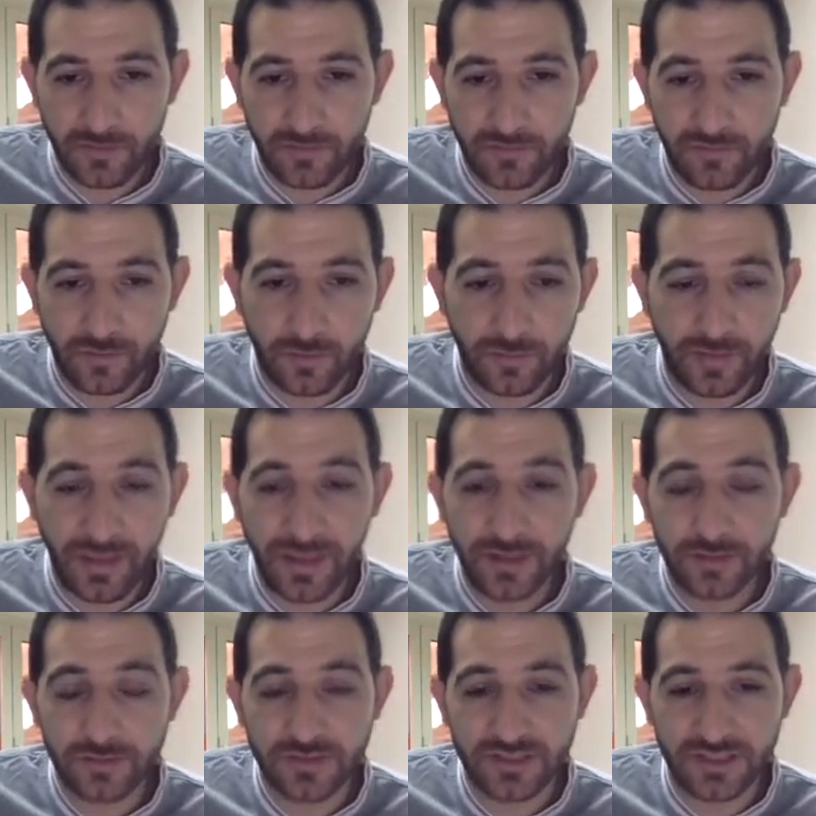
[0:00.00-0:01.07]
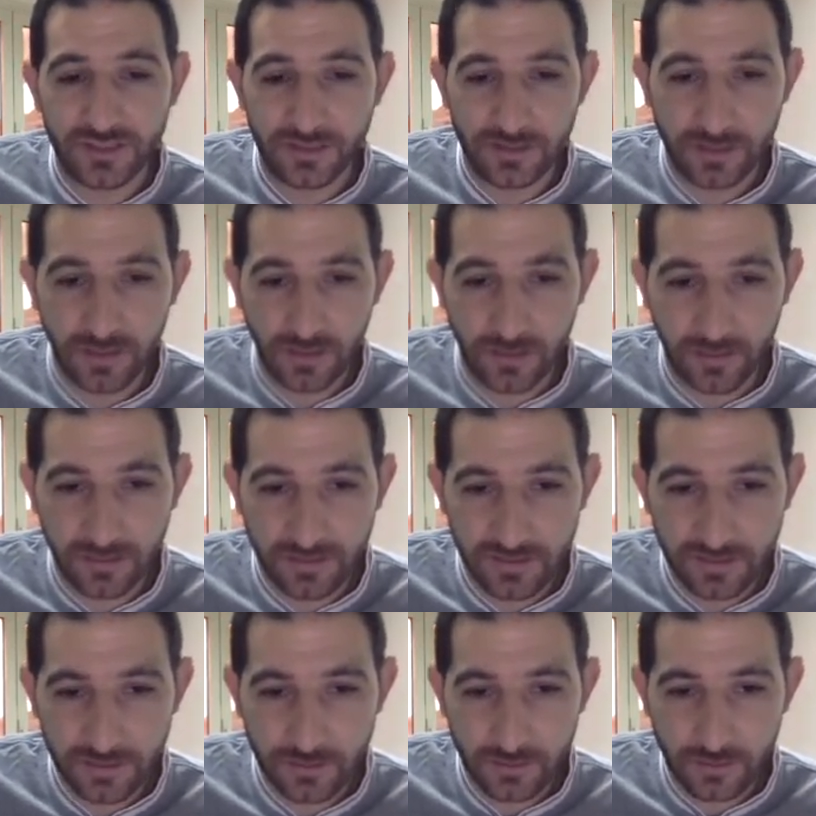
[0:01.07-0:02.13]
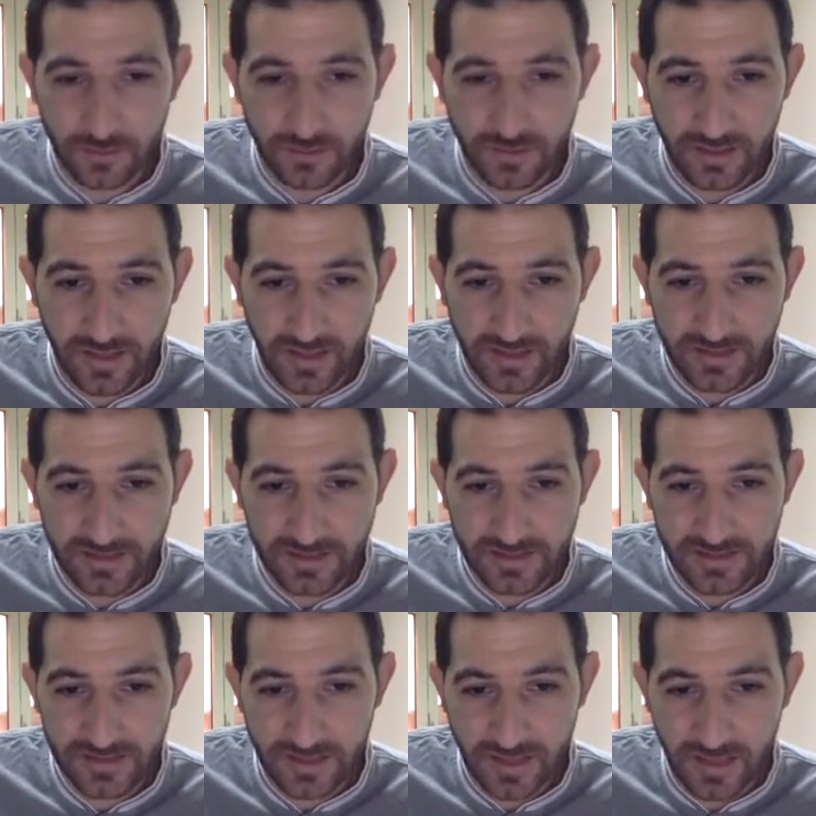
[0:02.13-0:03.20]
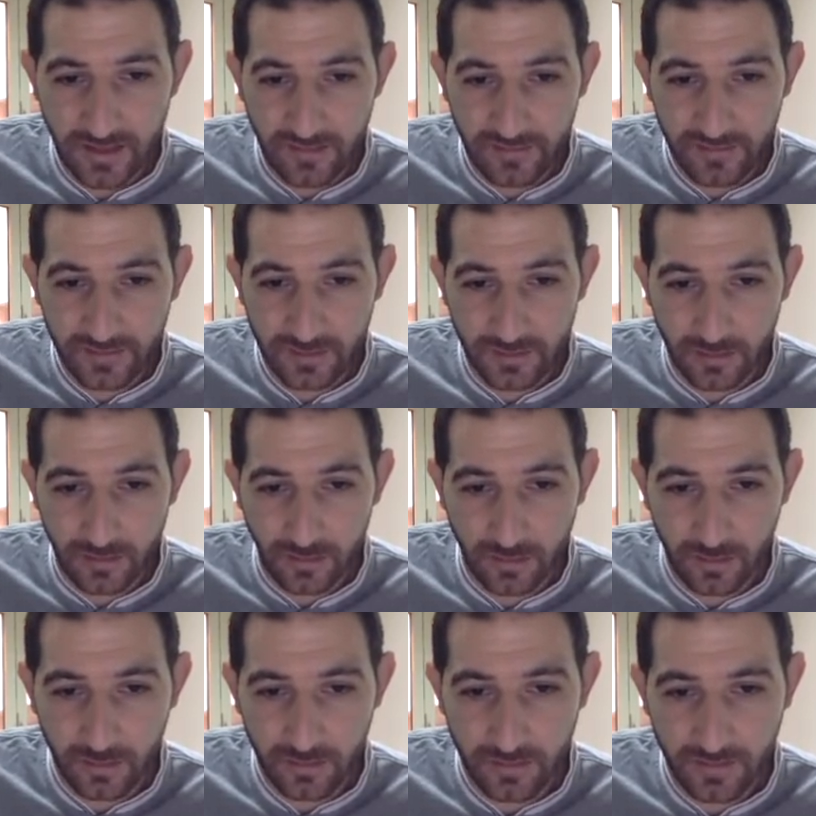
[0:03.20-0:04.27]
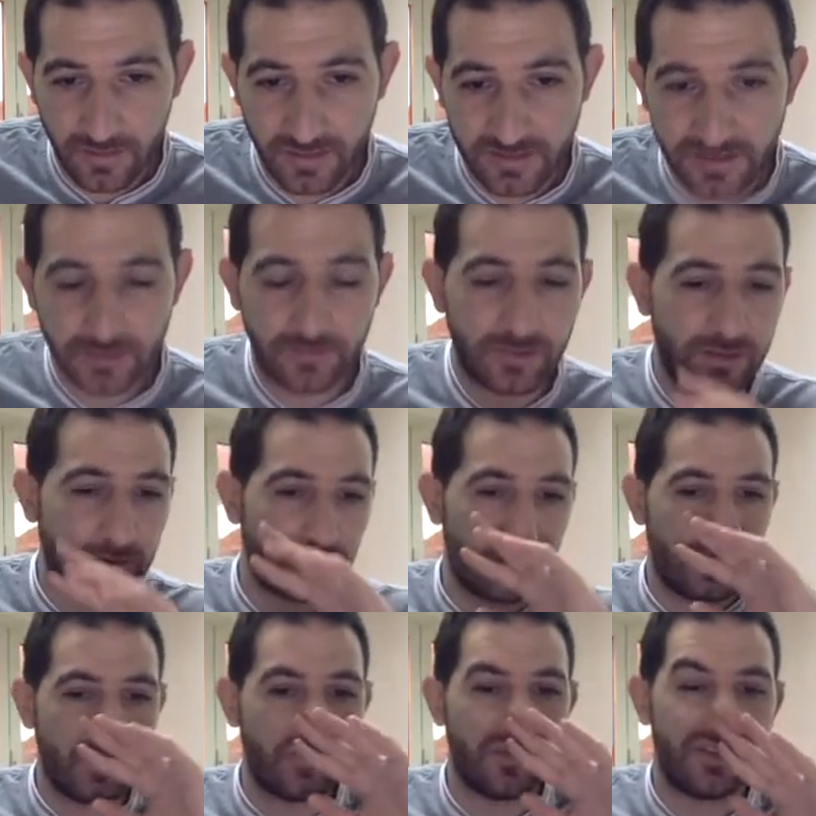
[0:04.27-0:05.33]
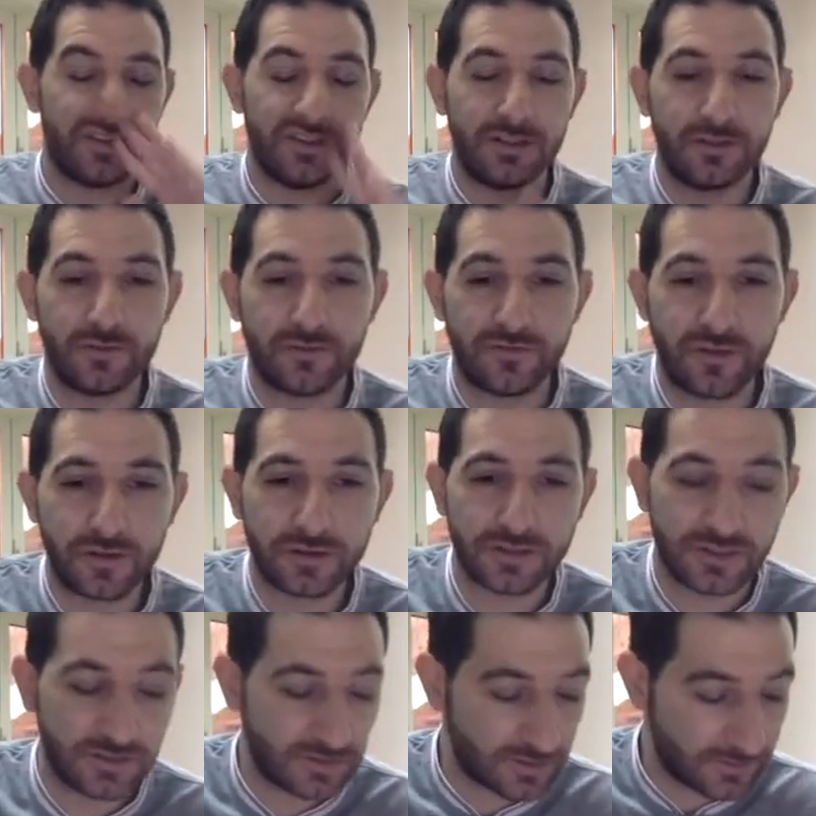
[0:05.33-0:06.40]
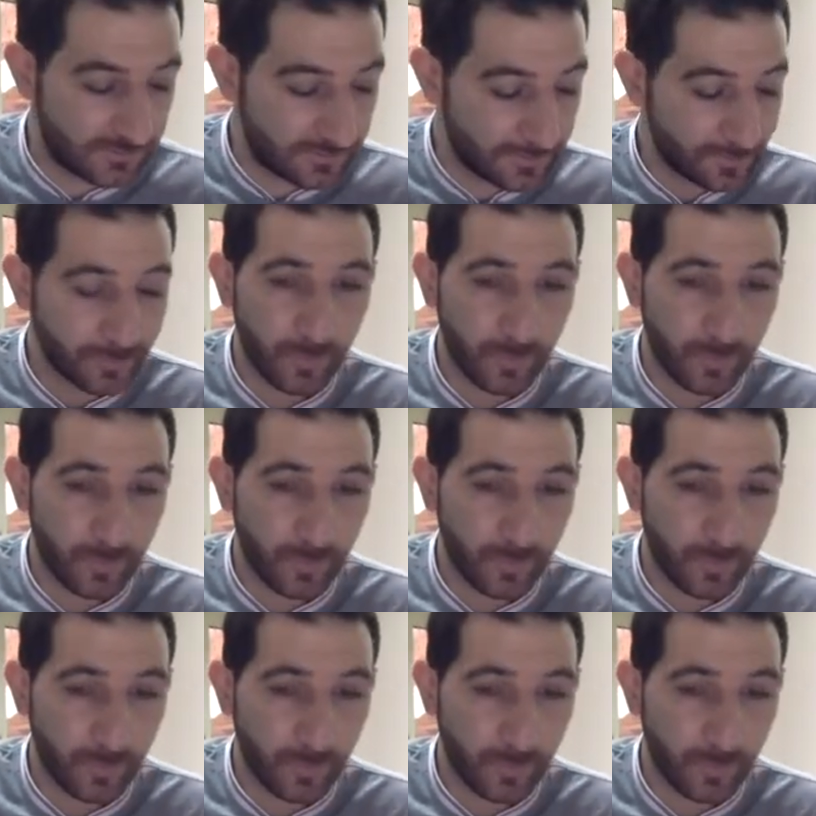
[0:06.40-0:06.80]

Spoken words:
from A to C, and this is called S after R, in a similar way we did to functions.